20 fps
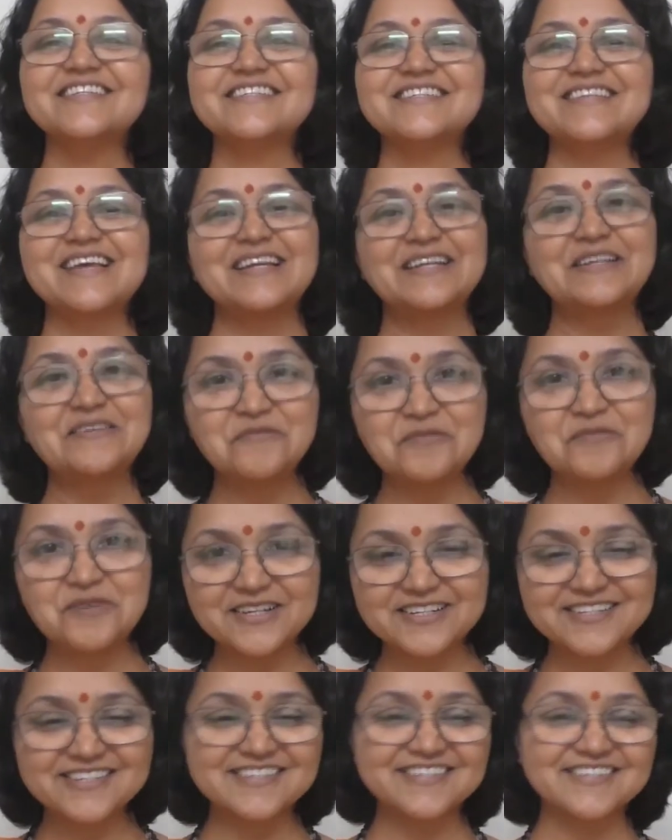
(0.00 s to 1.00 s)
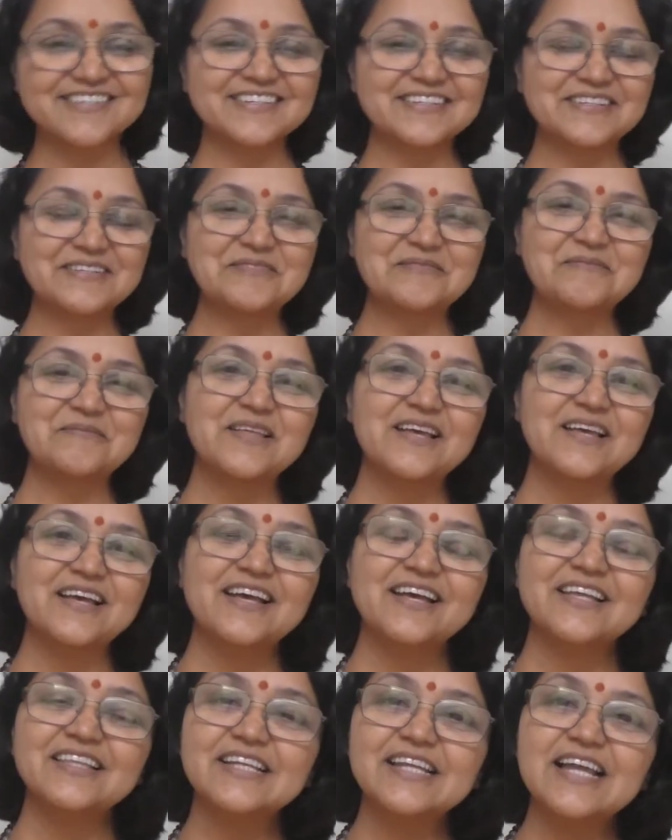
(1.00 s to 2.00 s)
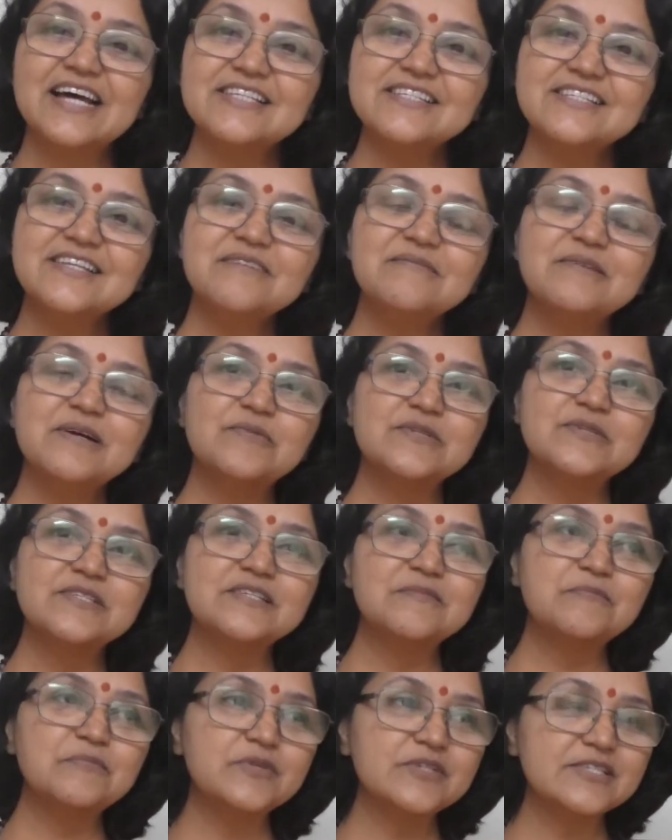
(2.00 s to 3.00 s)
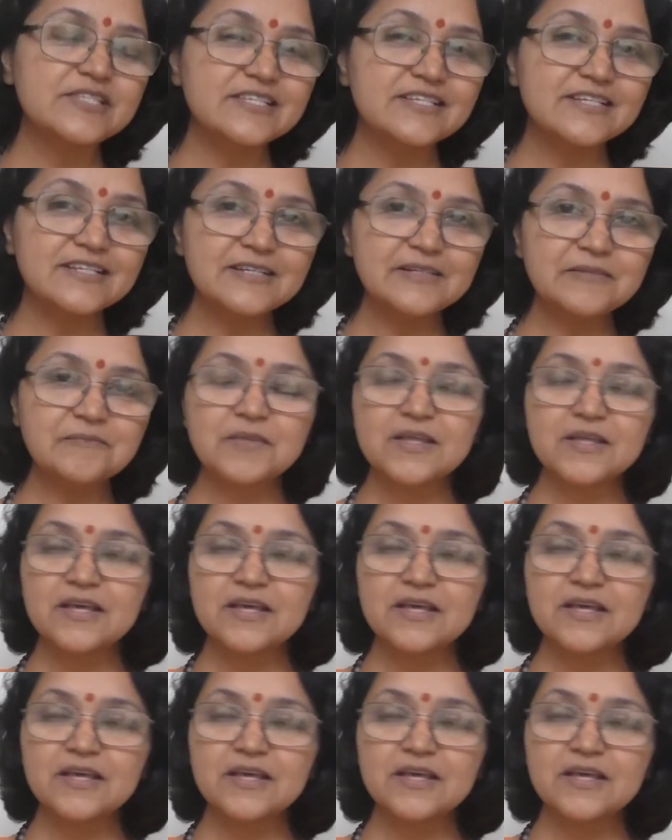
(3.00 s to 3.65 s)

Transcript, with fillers: celebration. The last time I was in Brazil,